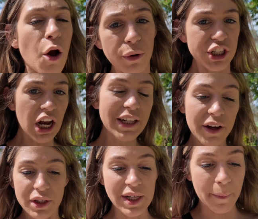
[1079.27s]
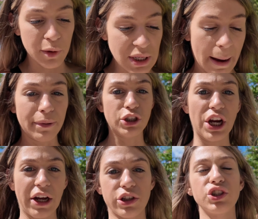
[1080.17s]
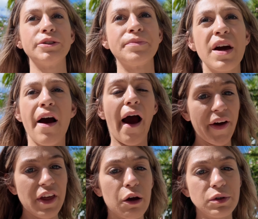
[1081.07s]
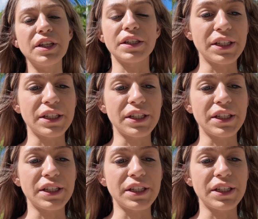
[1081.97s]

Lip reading: We checked out the Tapu Tapu change. I think it was a